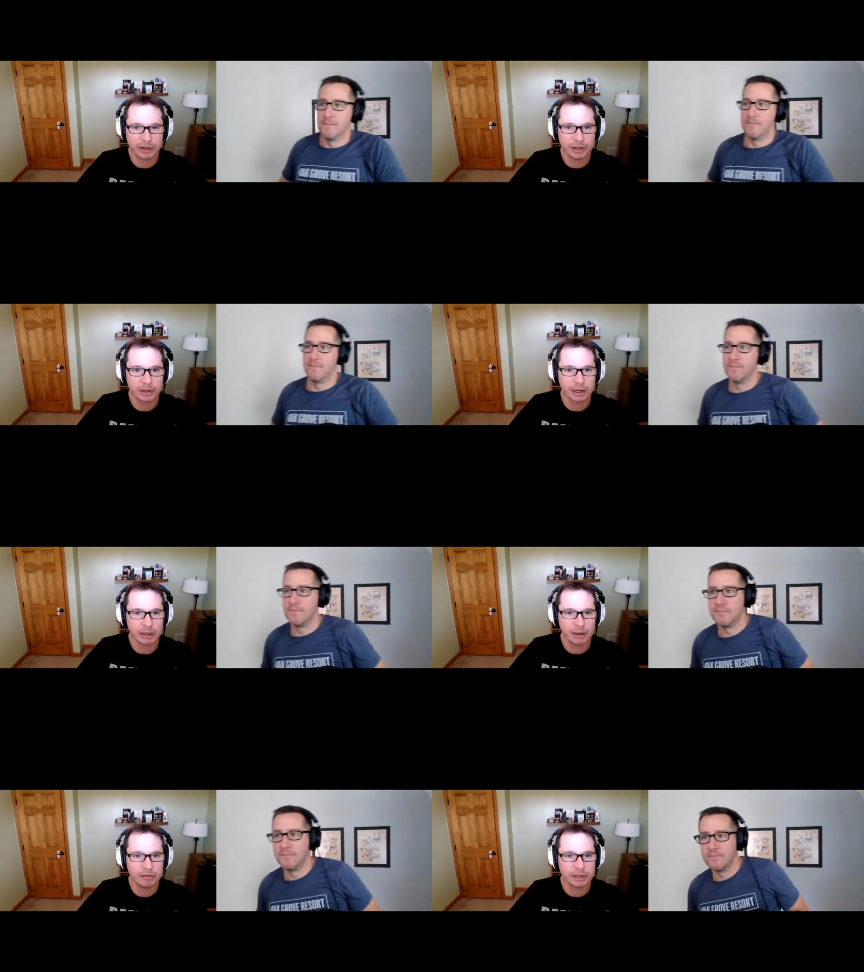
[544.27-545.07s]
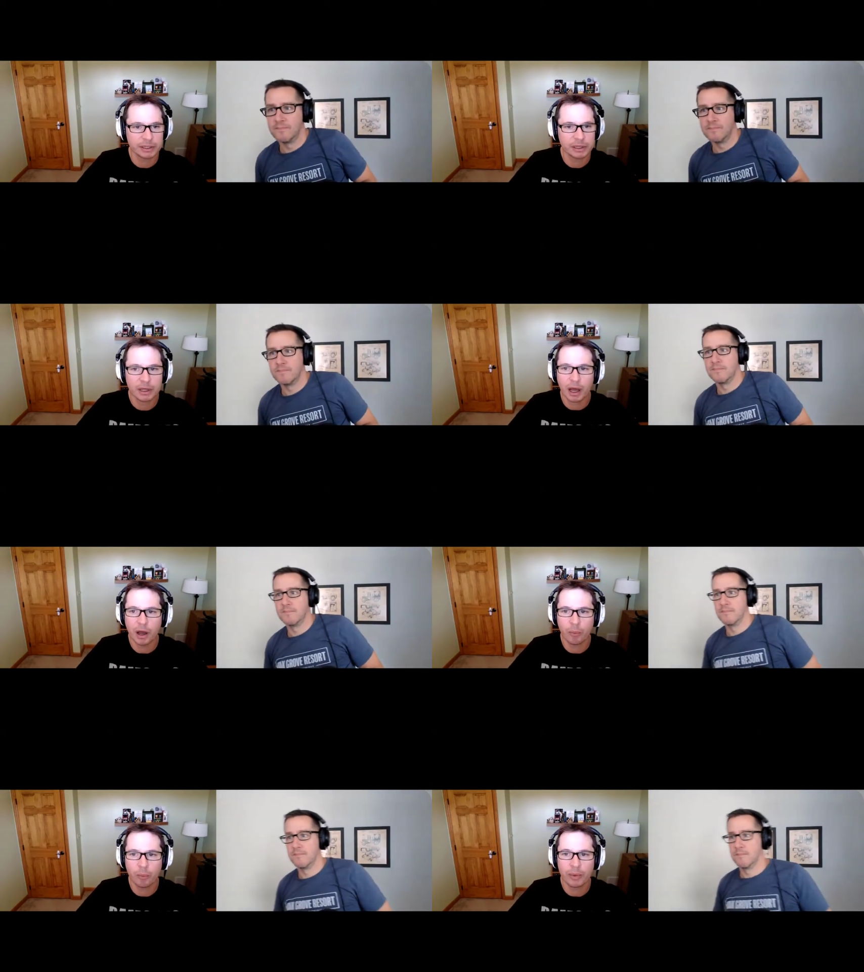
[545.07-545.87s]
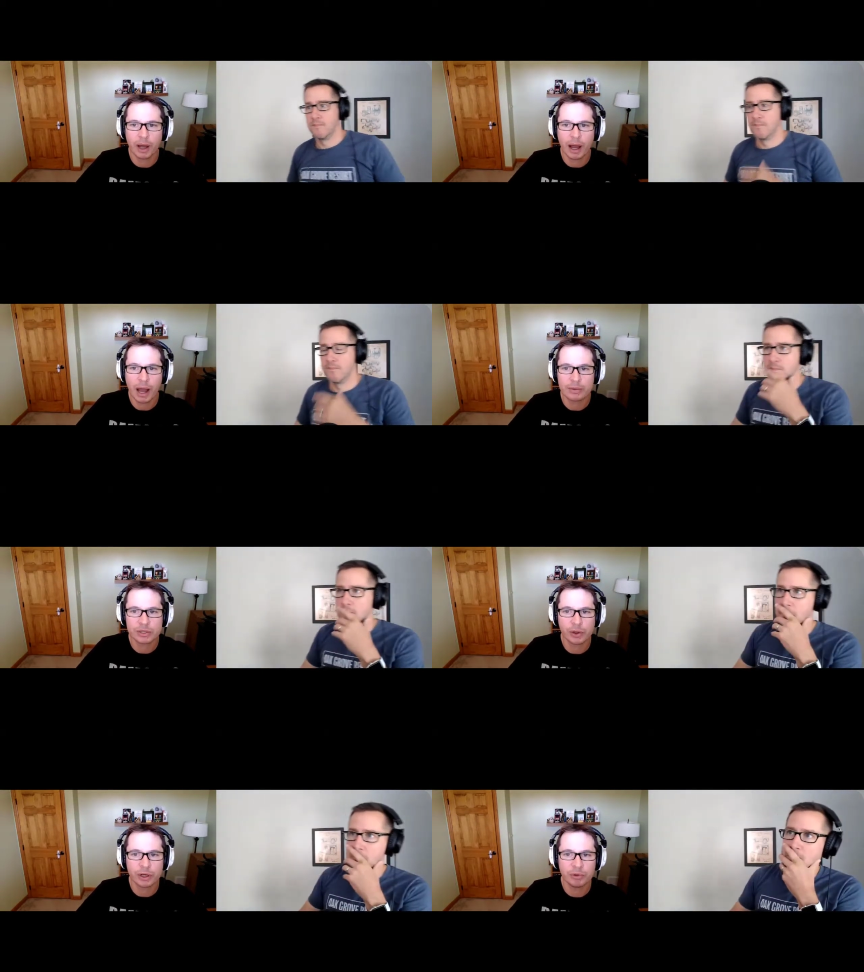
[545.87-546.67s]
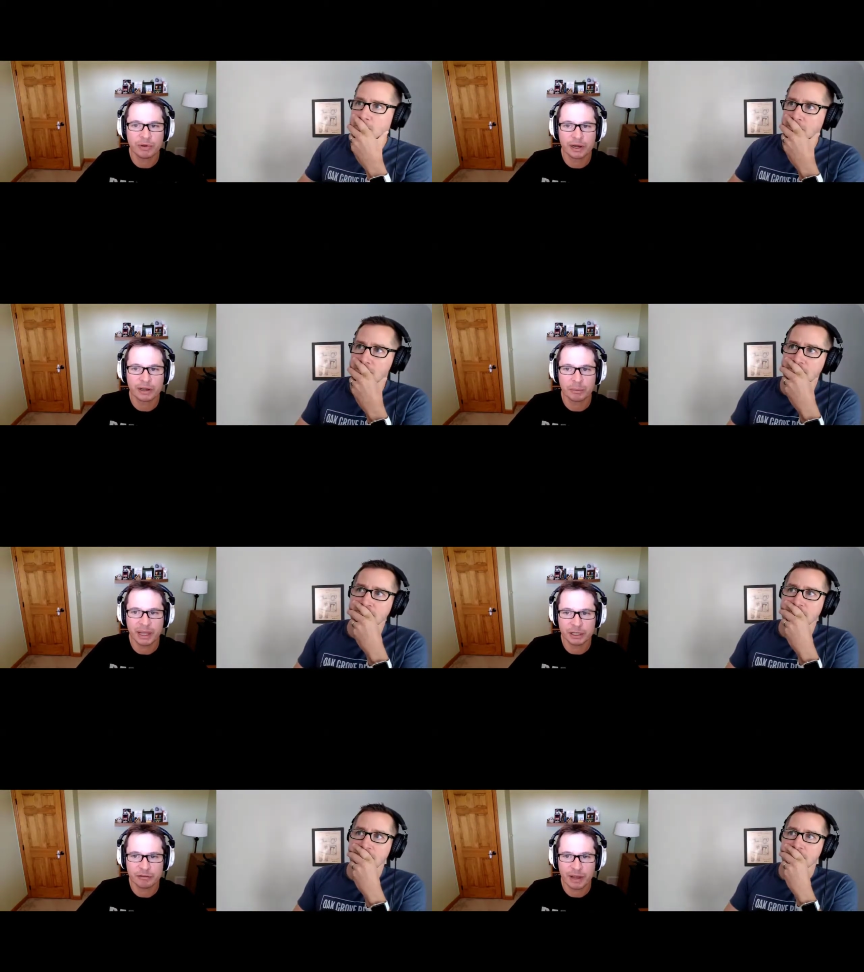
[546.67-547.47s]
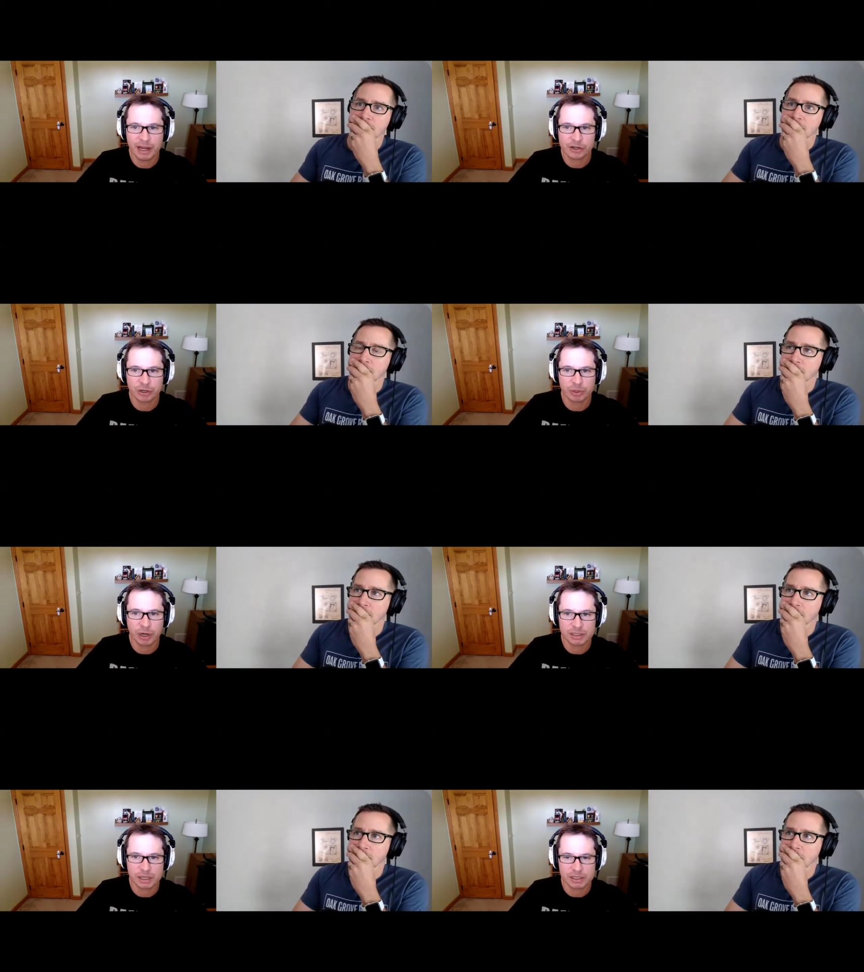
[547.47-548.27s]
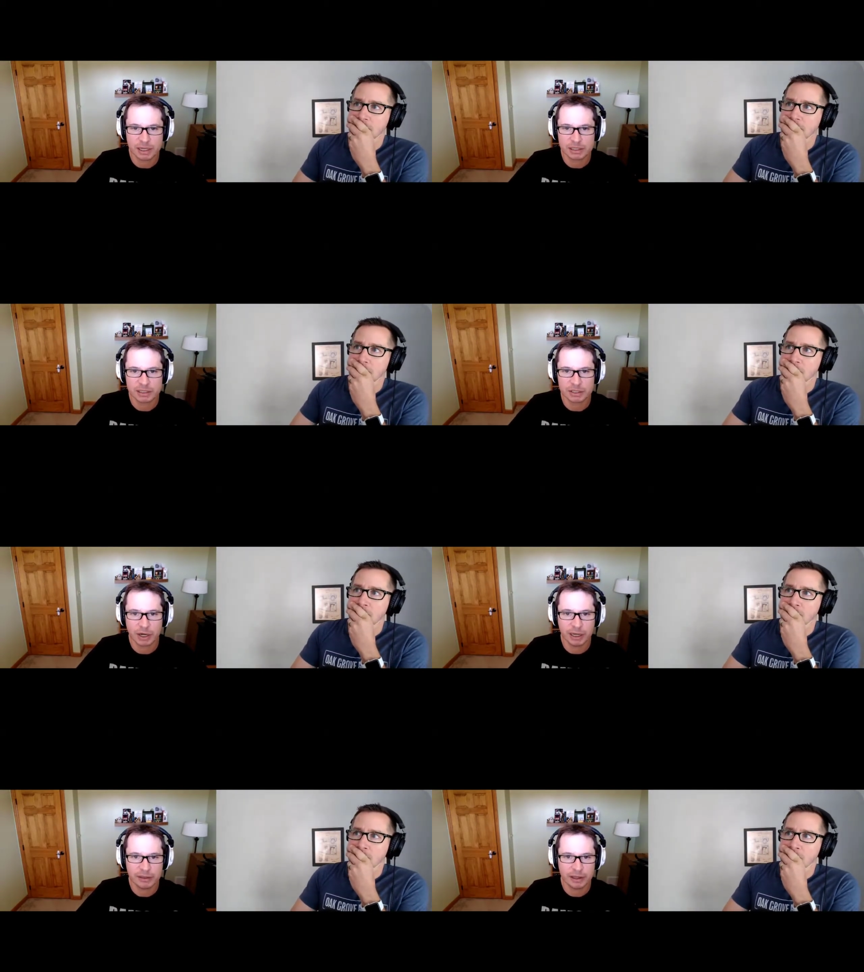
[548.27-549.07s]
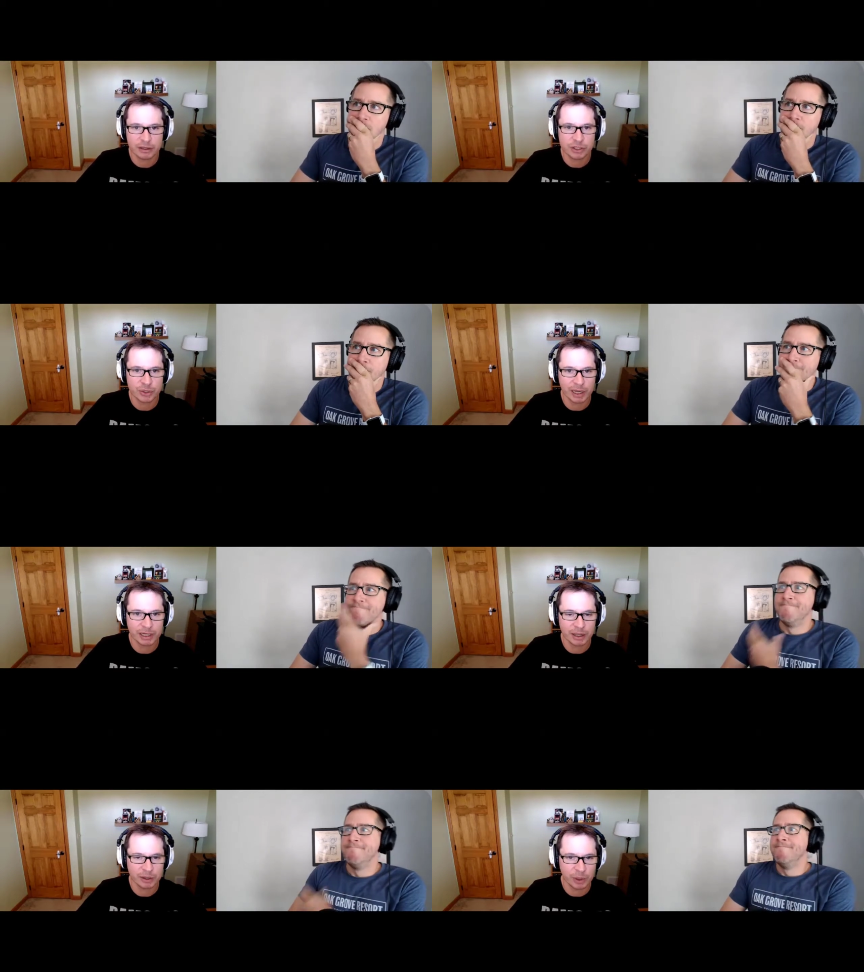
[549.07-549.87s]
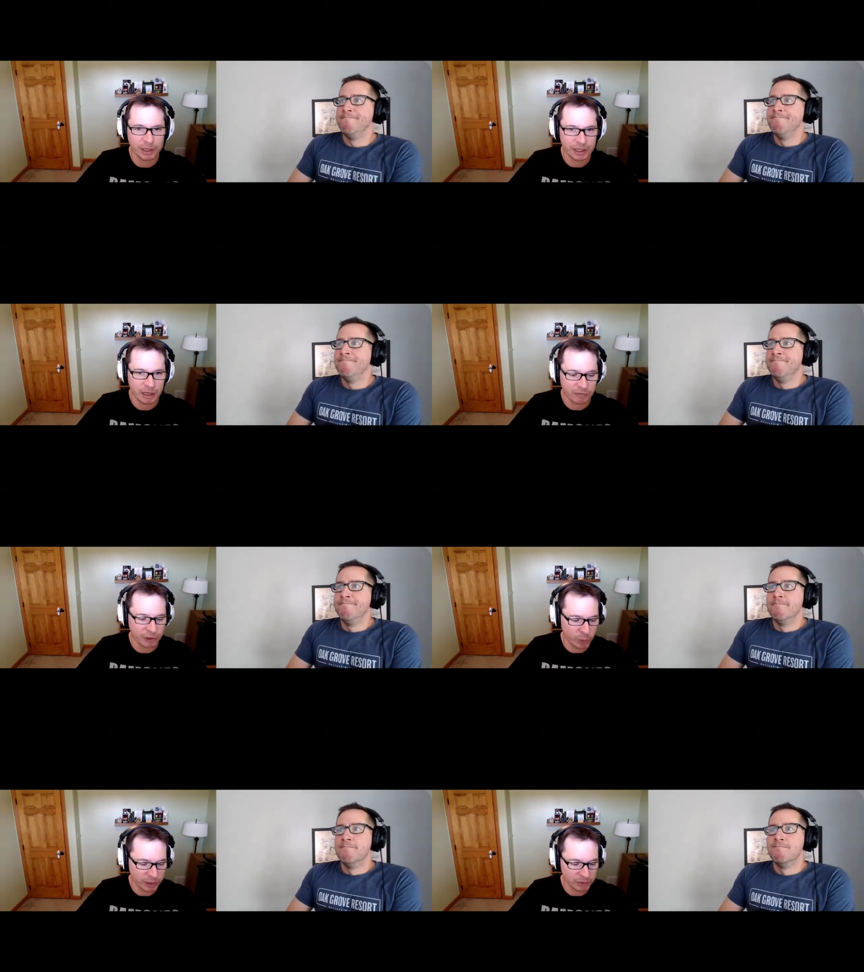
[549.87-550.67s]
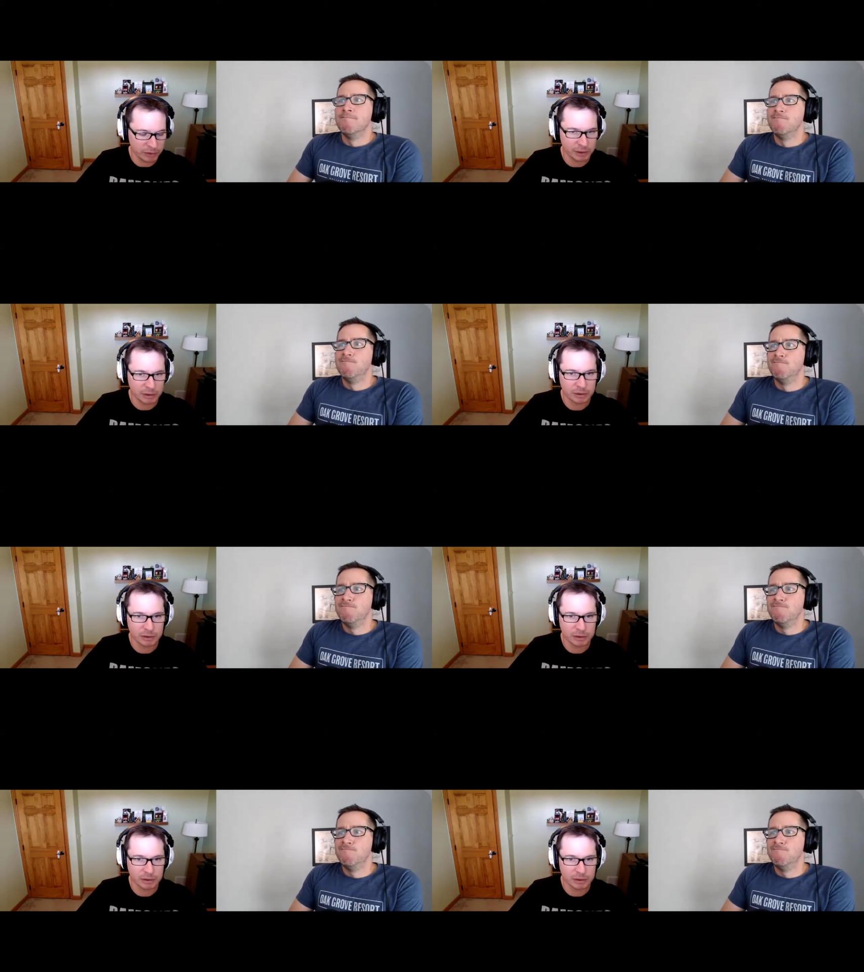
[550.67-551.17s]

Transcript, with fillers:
Speaker 1: good. I love it. Um, I was going to move on to the manufacturing process next. Is there anything else you had that you wanted to cover quickly?